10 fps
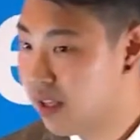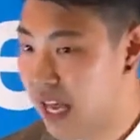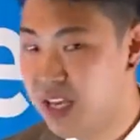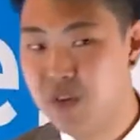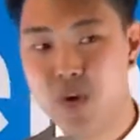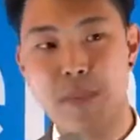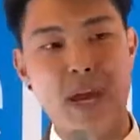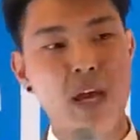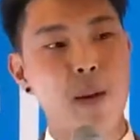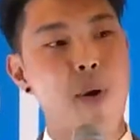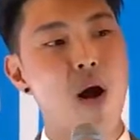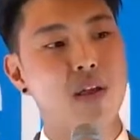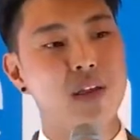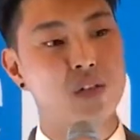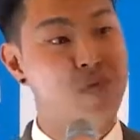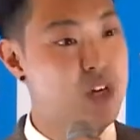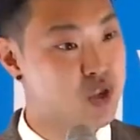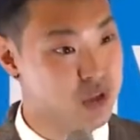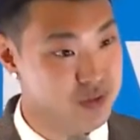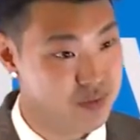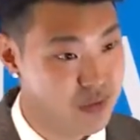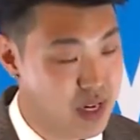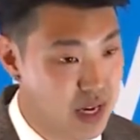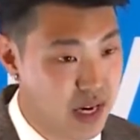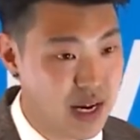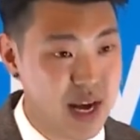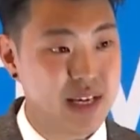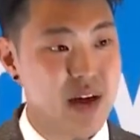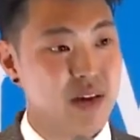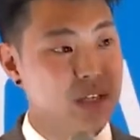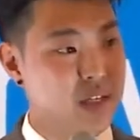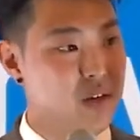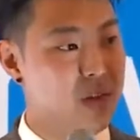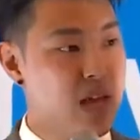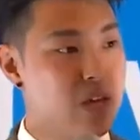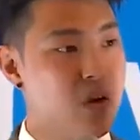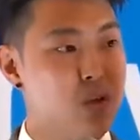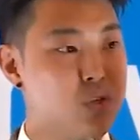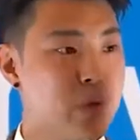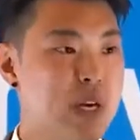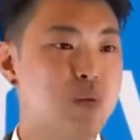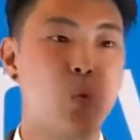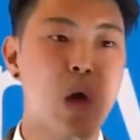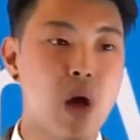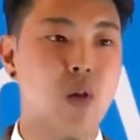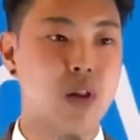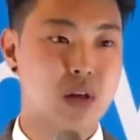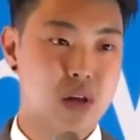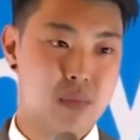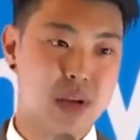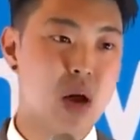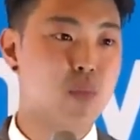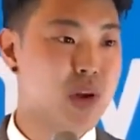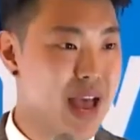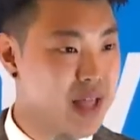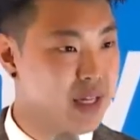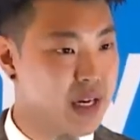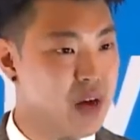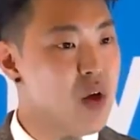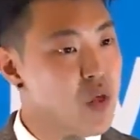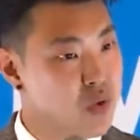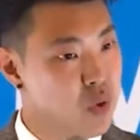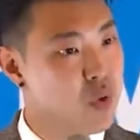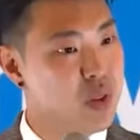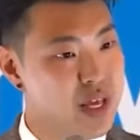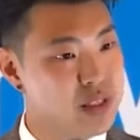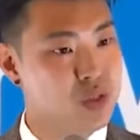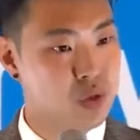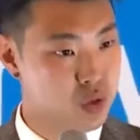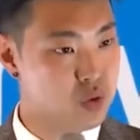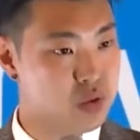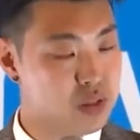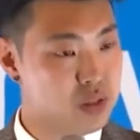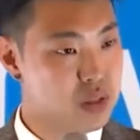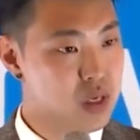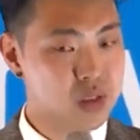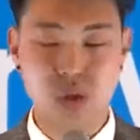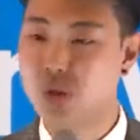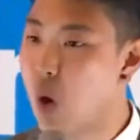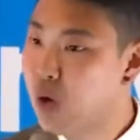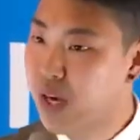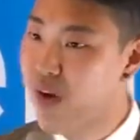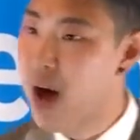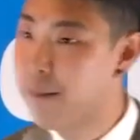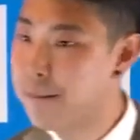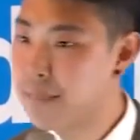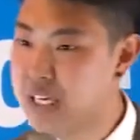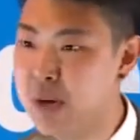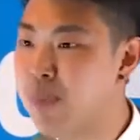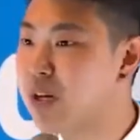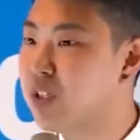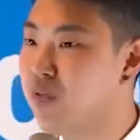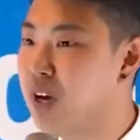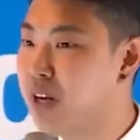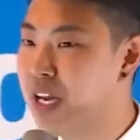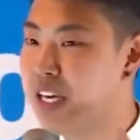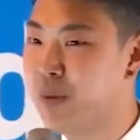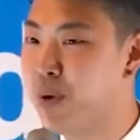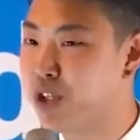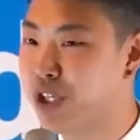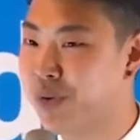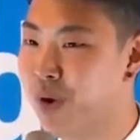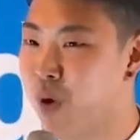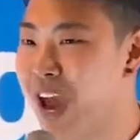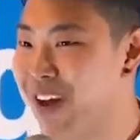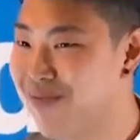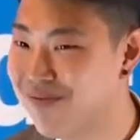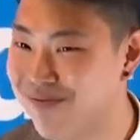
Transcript: Thank you for being a part of this vision. And I guarantee you that your dreams will become reality through this tool. So don't give up. Keep persevering and keep pushing, okay?